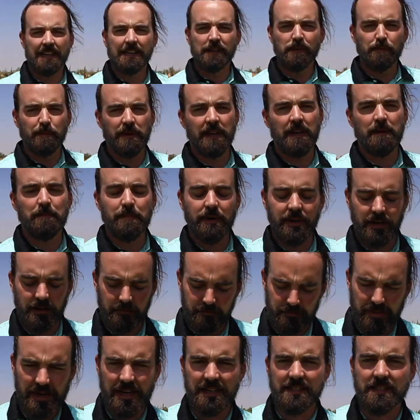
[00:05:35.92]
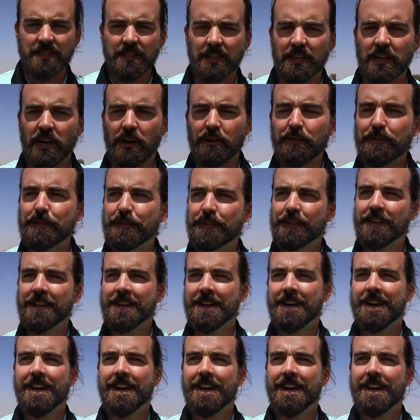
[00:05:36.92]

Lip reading: a little bit, but back to the golf.